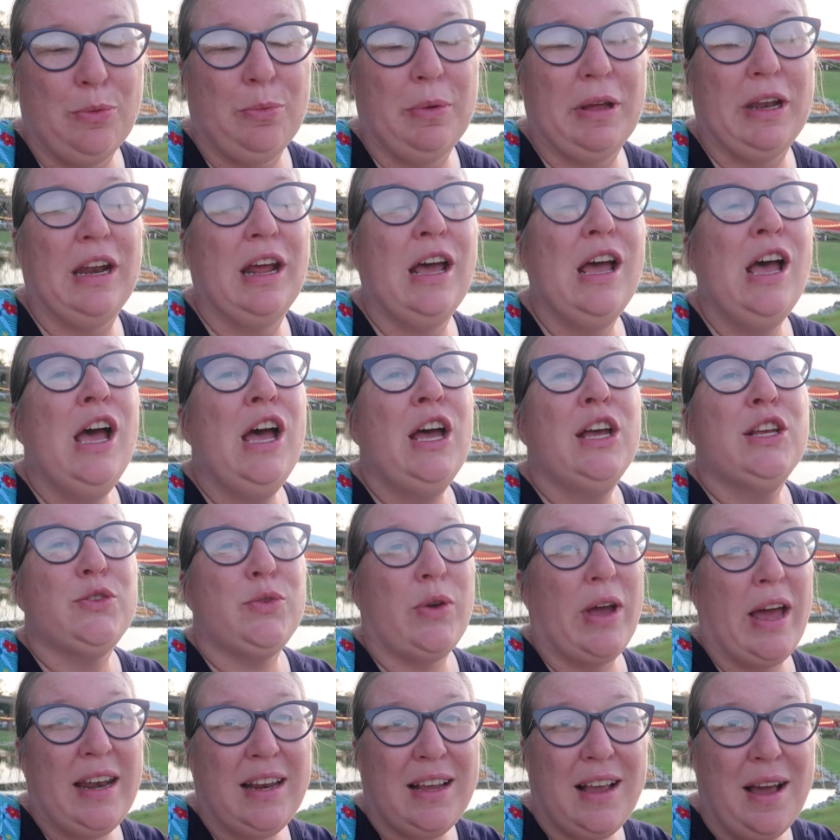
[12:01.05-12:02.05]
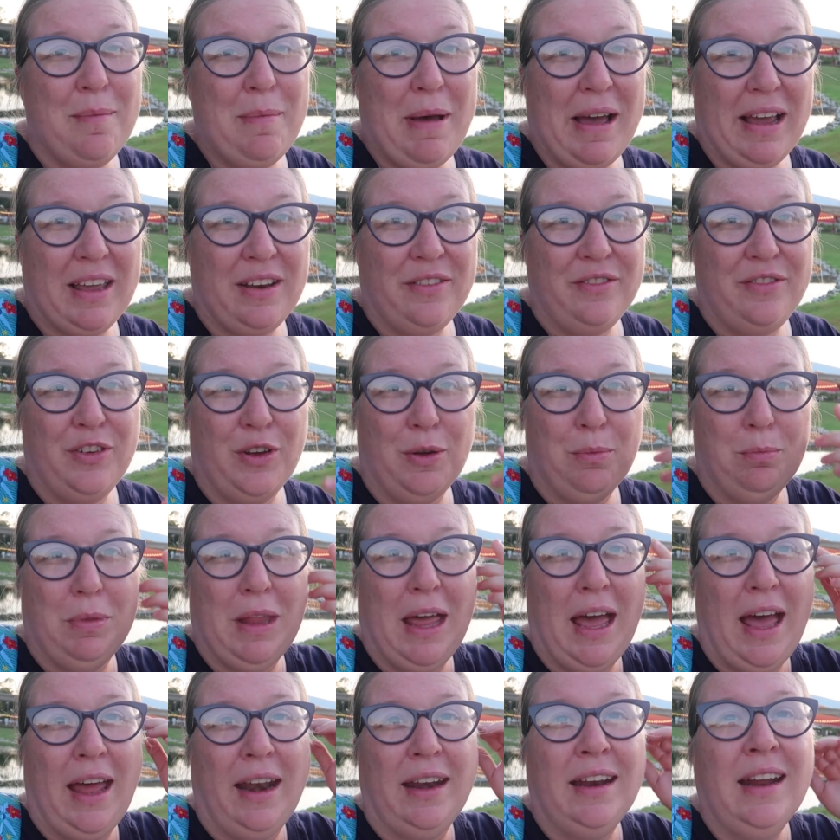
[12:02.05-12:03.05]
open. So I had to come back and film
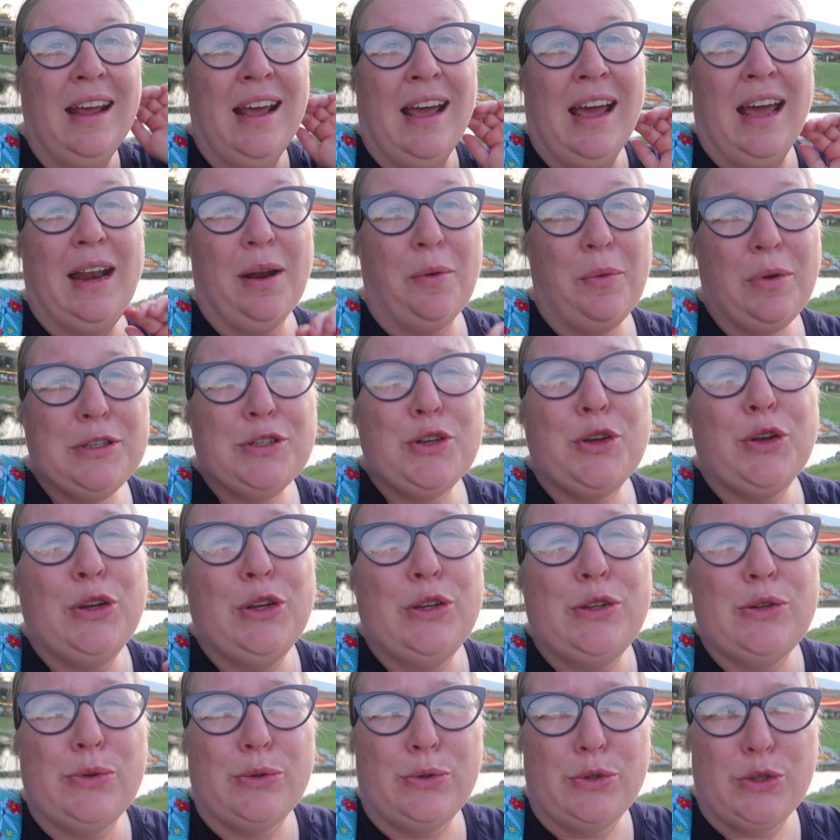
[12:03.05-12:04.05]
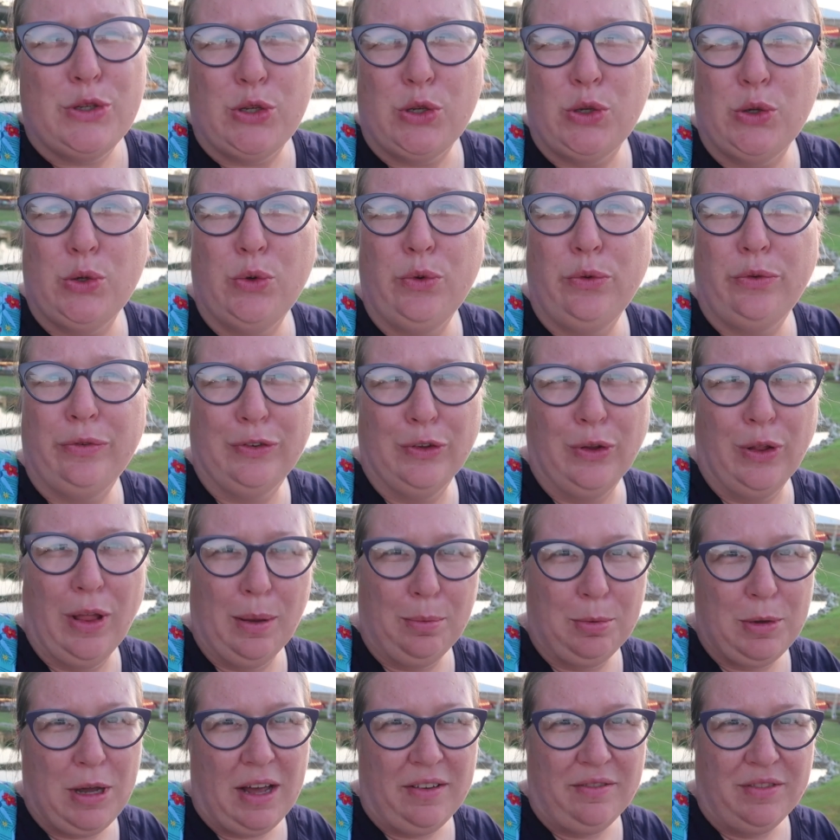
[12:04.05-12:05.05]
that. And I wasn't gonna do 2 full
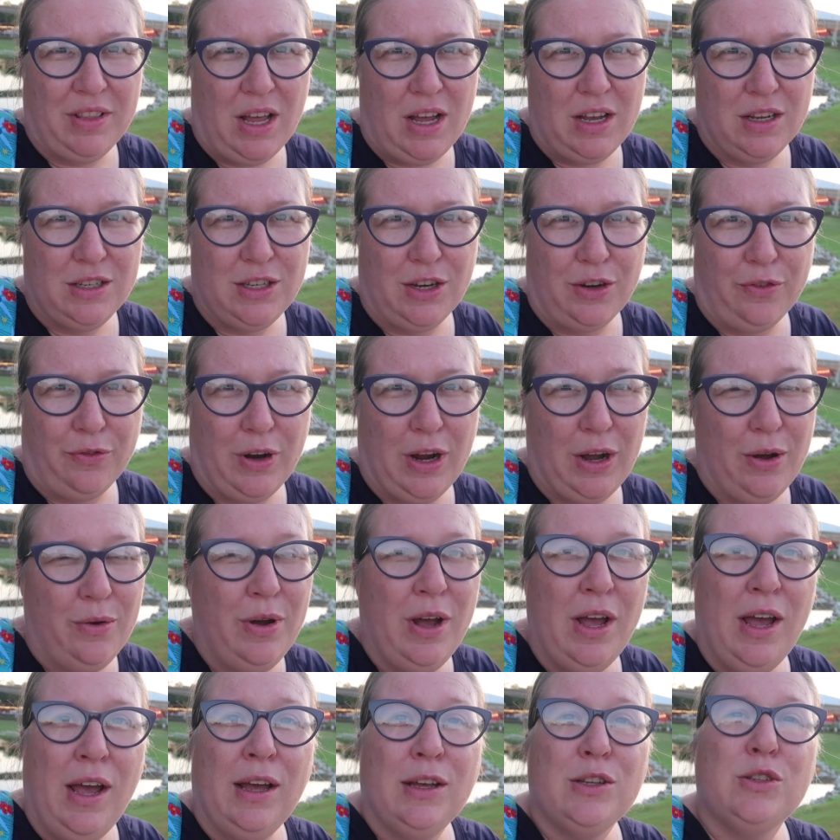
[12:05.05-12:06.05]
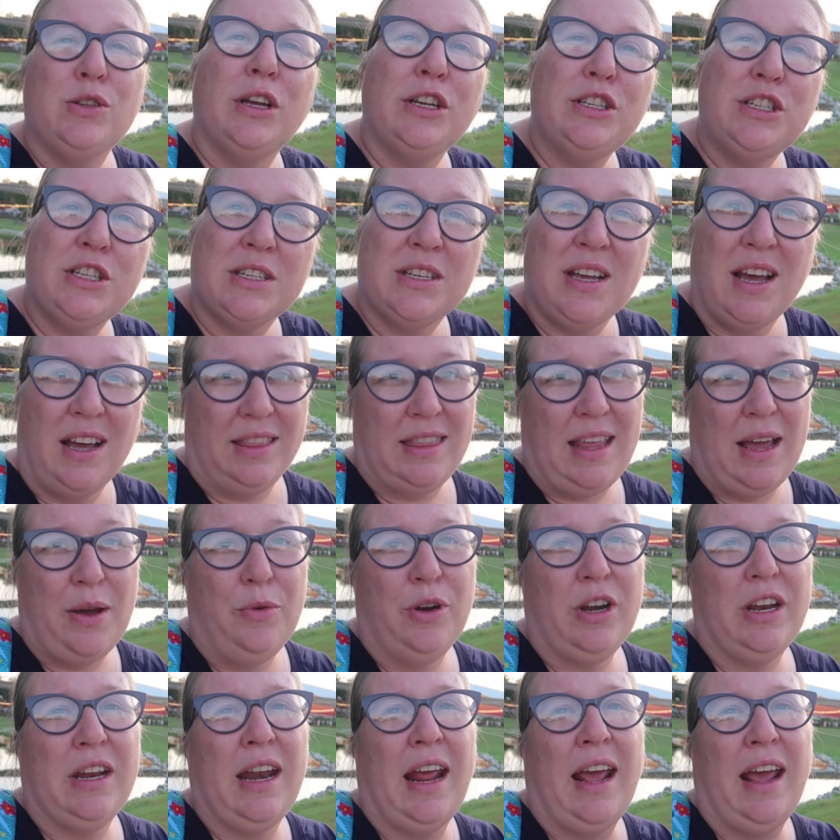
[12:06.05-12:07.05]
Epcot vlogs in a row. So I just cut that
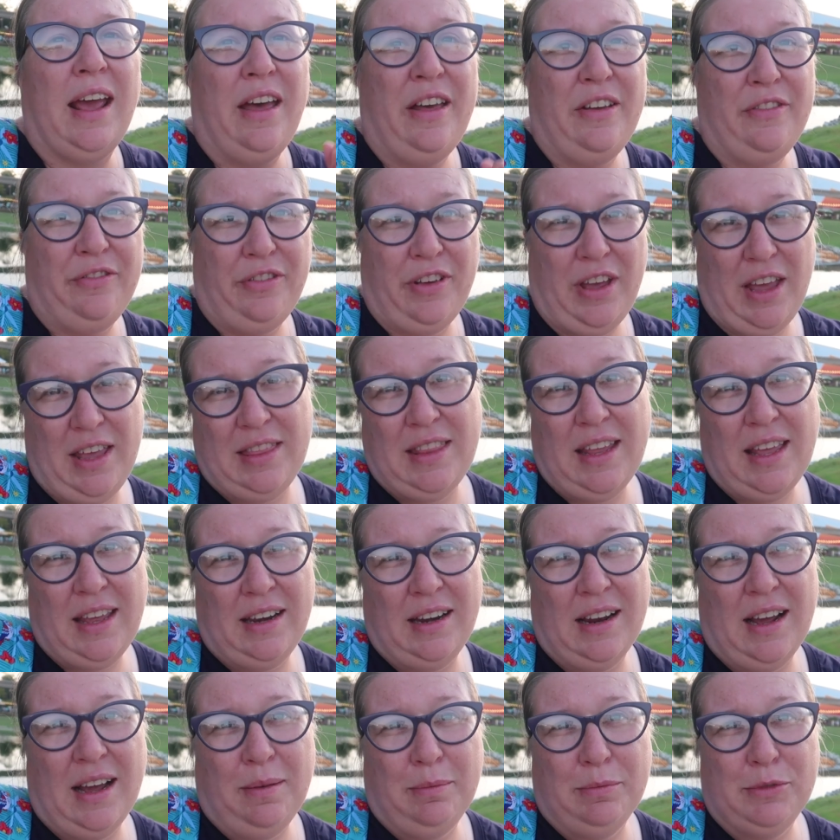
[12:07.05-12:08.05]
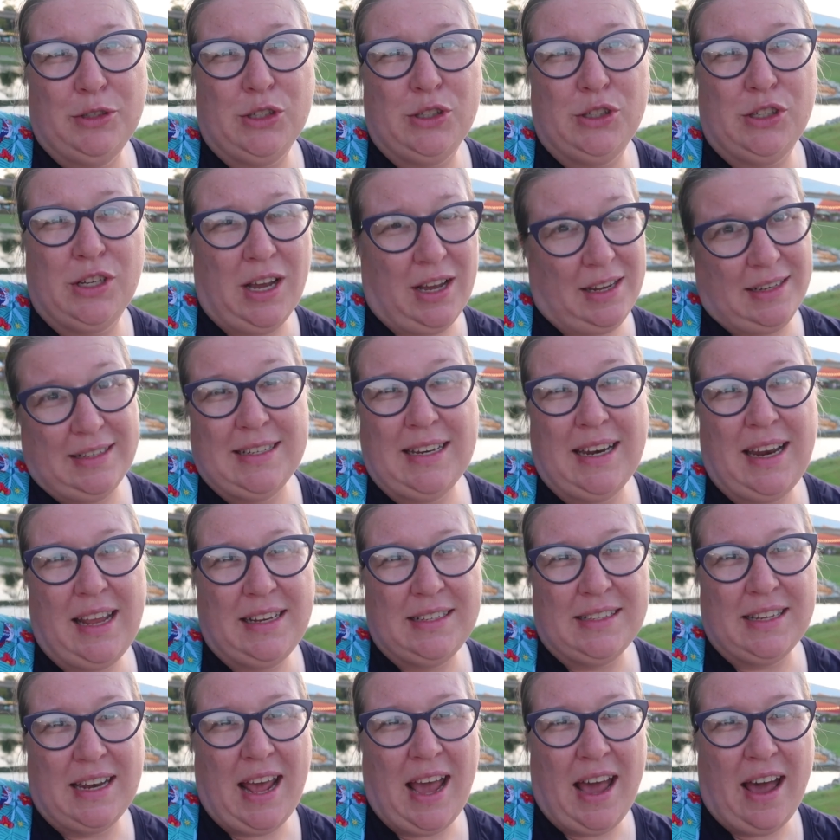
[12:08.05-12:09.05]
one in half, and then I'm cutting
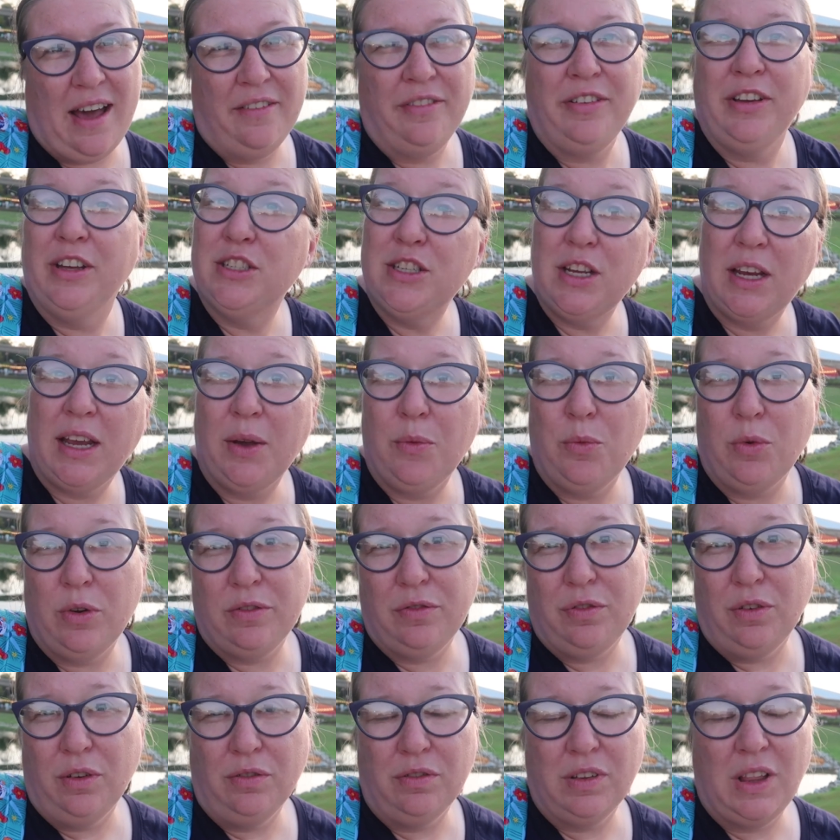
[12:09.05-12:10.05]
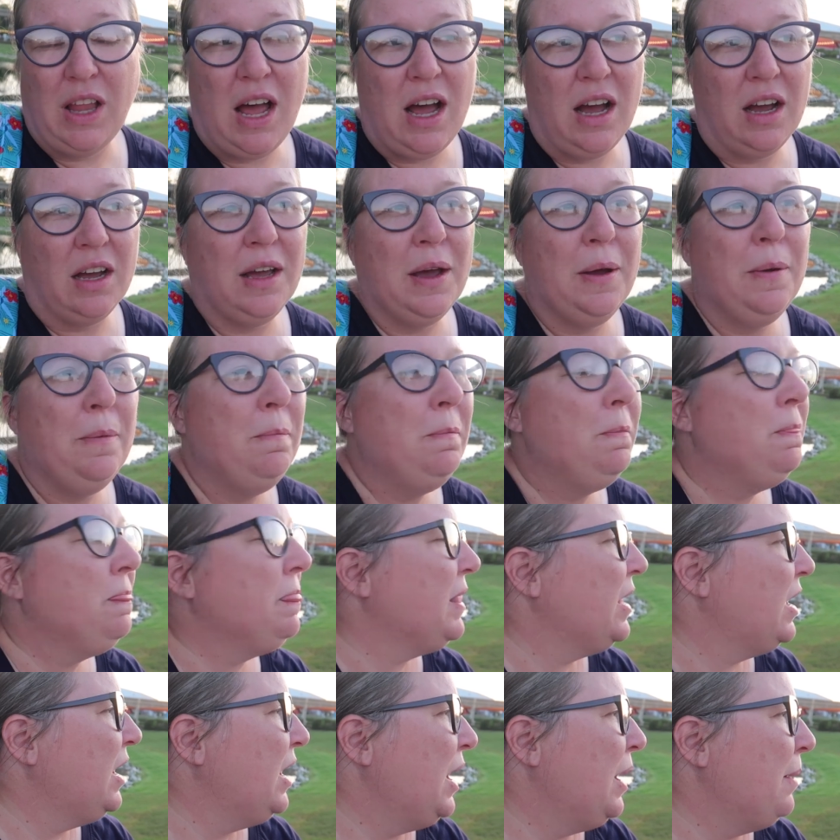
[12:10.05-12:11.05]
today's in half so you get one vlog.
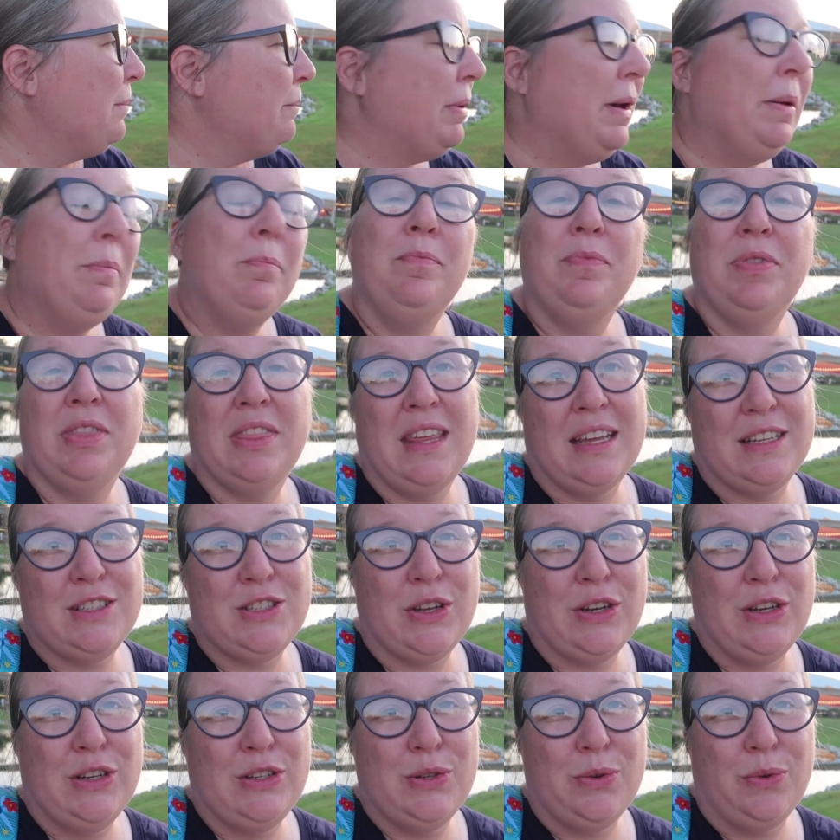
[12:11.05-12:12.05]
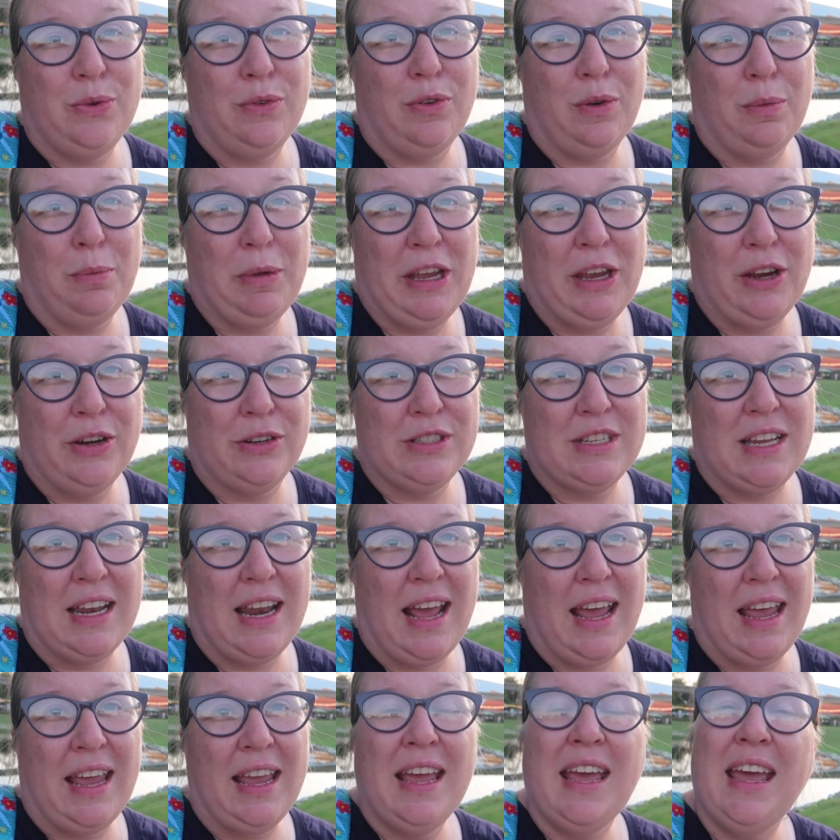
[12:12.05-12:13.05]
But that's gonna do it for me here
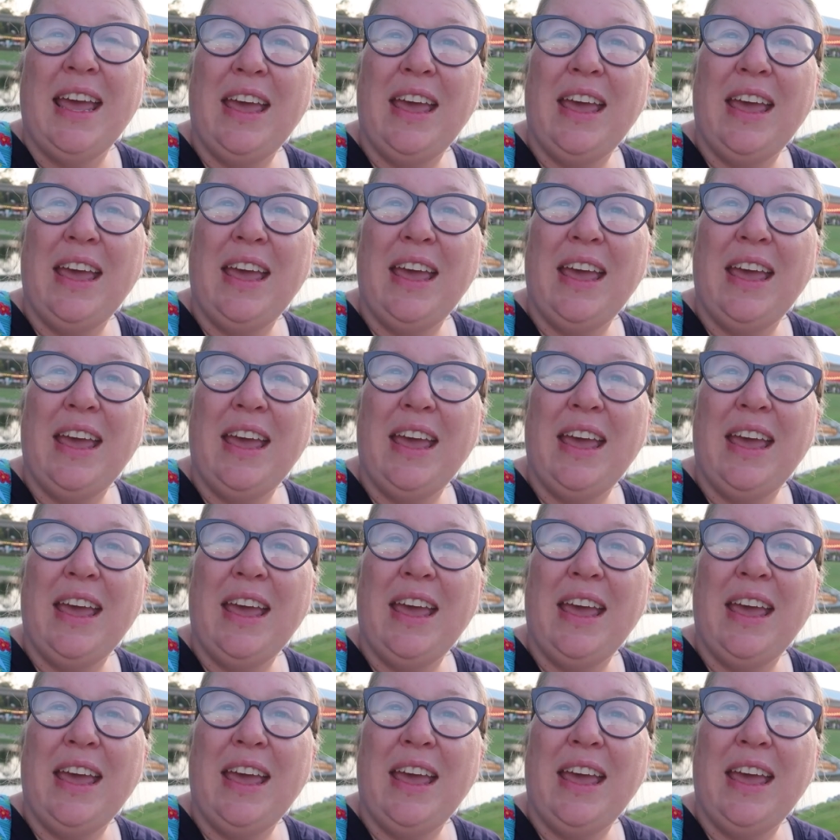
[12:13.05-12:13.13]
today.